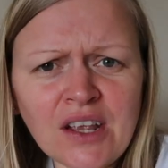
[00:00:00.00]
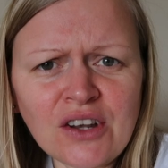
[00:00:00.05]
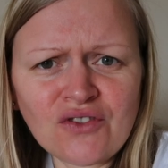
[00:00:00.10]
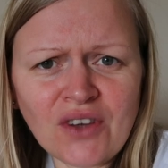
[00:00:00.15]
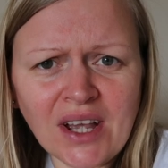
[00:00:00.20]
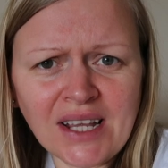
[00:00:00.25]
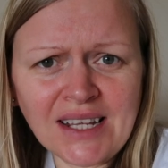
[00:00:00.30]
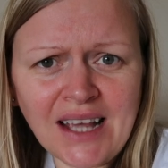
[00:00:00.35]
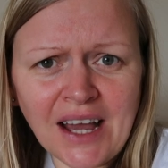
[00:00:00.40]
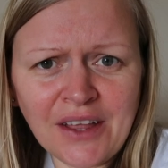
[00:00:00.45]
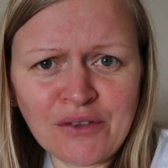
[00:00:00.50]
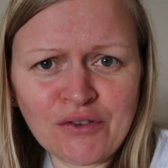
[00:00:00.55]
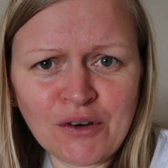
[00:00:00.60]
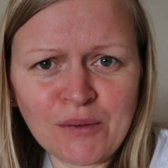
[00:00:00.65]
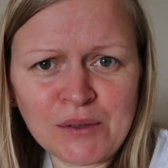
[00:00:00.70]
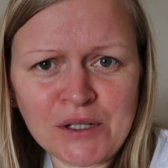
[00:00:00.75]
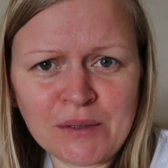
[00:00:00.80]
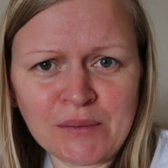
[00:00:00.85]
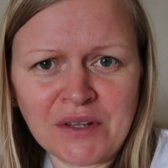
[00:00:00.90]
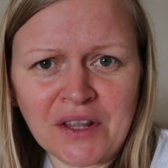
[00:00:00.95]
try and gather up
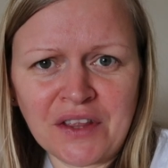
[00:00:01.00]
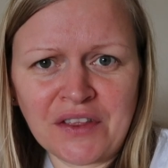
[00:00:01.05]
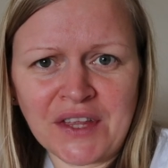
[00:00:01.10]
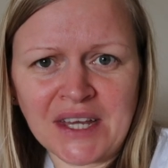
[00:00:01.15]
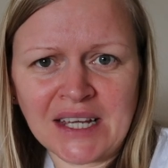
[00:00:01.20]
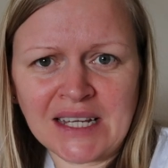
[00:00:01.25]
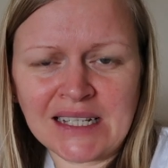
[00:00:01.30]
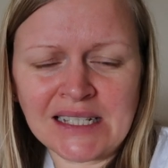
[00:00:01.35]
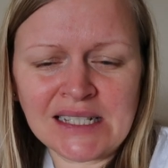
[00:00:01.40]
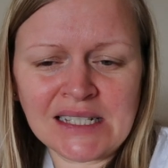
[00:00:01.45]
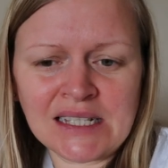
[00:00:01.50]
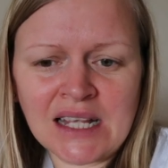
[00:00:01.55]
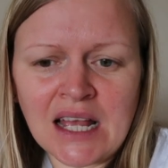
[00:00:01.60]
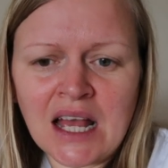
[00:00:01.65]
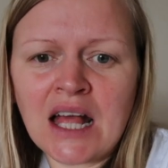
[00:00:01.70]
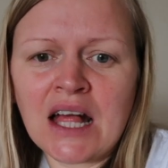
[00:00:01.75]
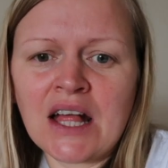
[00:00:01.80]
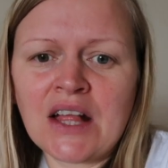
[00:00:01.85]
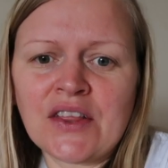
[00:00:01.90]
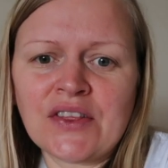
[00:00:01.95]
some of the things
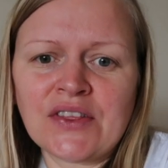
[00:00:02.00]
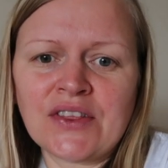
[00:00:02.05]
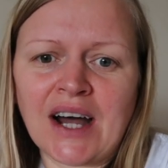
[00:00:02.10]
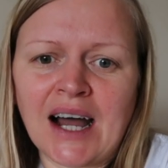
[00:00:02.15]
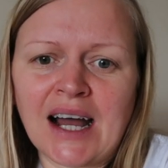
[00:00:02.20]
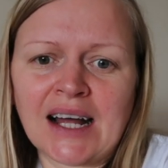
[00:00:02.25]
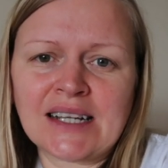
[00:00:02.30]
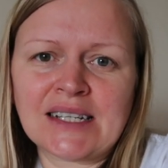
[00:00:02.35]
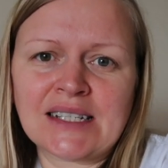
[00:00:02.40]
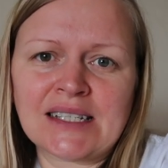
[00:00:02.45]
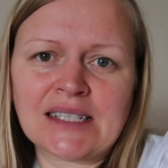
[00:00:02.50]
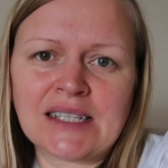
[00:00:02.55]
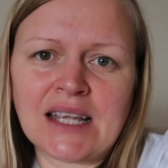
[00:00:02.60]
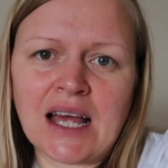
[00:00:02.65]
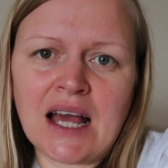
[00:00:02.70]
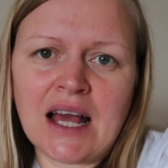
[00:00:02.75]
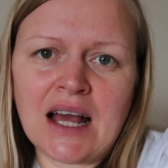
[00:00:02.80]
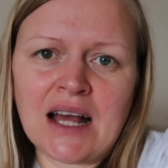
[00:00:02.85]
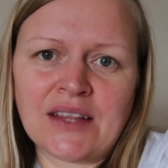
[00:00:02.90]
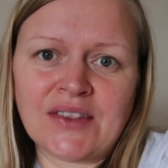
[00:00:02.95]
that
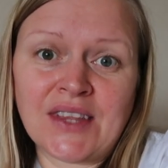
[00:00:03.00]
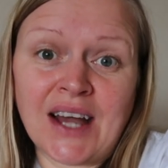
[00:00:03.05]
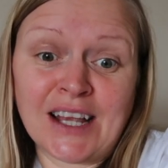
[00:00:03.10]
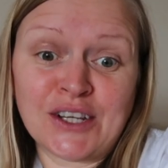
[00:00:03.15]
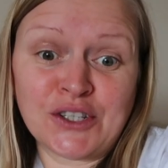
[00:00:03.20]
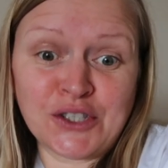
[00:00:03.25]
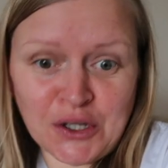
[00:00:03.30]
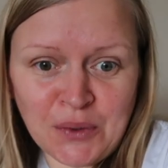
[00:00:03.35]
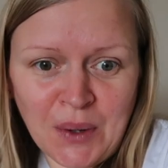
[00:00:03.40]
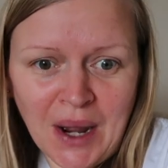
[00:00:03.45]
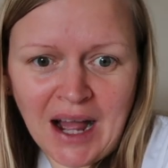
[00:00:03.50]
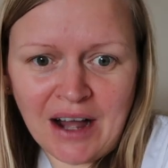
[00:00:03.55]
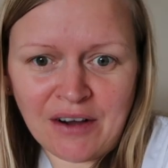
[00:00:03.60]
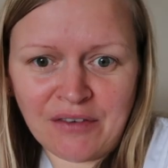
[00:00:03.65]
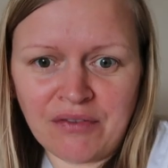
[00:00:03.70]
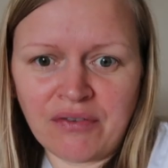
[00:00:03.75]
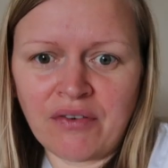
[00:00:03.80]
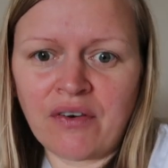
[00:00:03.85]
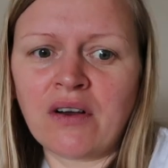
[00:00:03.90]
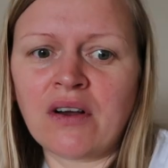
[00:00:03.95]
uh, that I do
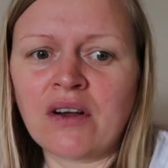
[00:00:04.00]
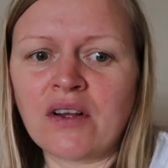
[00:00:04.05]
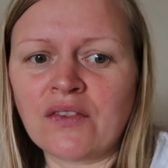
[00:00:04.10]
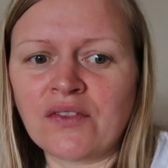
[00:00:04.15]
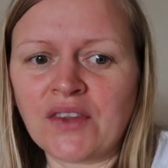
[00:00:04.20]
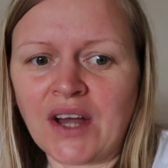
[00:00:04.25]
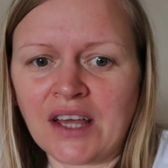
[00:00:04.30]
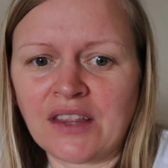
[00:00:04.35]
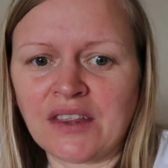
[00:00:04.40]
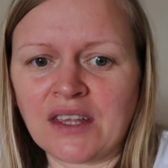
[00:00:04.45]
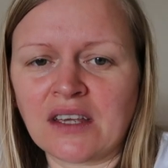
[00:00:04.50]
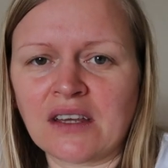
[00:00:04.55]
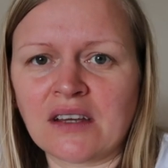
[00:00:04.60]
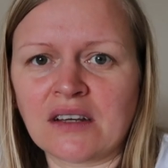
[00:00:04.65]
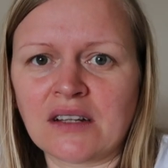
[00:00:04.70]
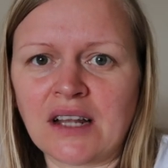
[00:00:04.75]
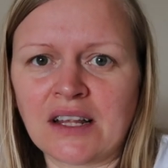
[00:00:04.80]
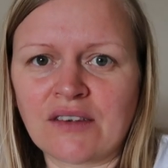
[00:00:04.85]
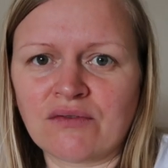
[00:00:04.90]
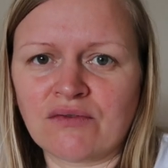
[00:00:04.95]
have that I think
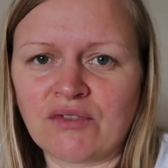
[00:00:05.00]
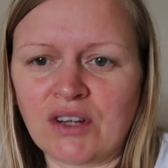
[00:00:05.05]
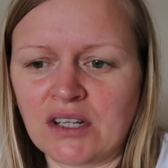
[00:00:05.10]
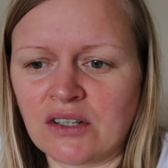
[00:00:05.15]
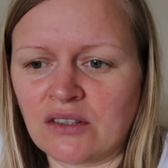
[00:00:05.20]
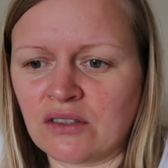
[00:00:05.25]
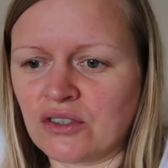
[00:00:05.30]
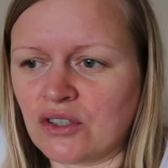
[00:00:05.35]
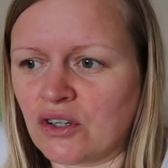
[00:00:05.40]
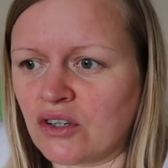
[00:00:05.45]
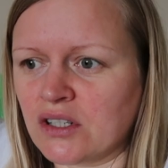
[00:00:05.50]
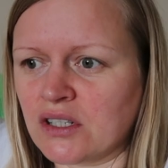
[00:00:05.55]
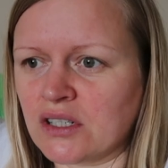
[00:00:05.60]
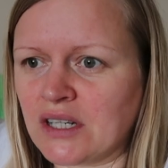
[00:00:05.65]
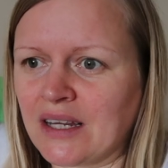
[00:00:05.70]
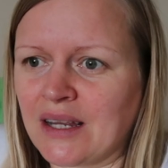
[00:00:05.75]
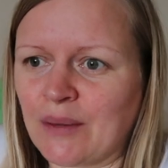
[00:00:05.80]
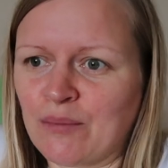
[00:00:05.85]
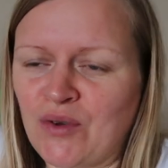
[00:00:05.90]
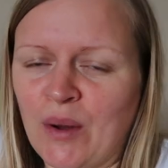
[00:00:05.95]
are like really good toys,
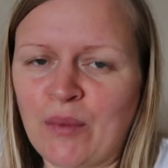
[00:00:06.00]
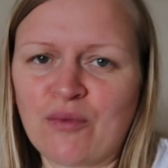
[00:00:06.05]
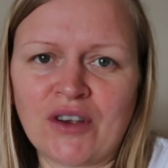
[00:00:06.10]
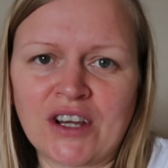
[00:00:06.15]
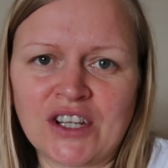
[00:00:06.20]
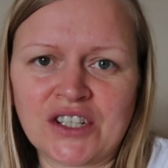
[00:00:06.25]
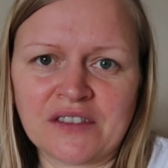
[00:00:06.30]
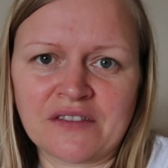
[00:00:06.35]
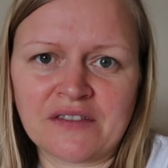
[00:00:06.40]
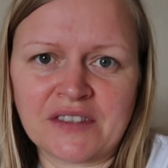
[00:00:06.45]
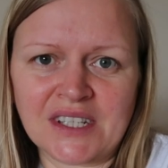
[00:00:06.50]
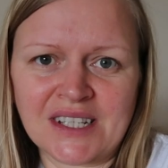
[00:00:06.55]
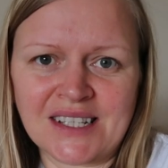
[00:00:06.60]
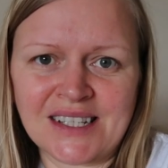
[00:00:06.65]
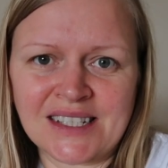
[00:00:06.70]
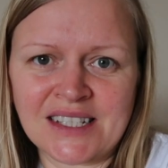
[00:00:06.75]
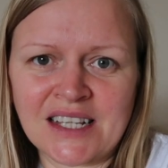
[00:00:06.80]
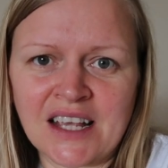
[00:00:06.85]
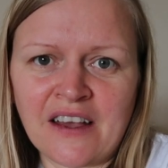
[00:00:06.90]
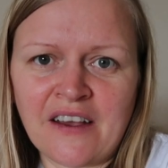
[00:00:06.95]
like inspiration for
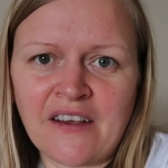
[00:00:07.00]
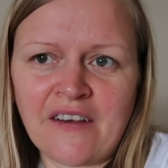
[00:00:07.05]
these